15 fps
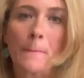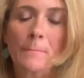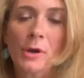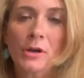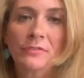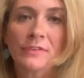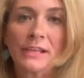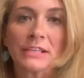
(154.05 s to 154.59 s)

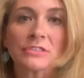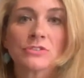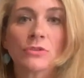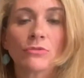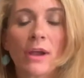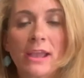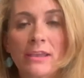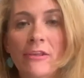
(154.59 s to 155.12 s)
Perfect.
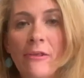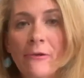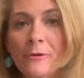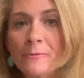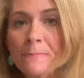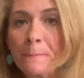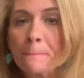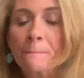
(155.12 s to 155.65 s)
So right
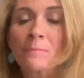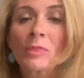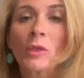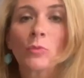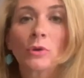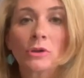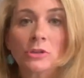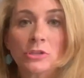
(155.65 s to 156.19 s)
here,
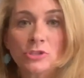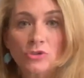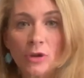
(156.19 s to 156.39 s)
we're gonna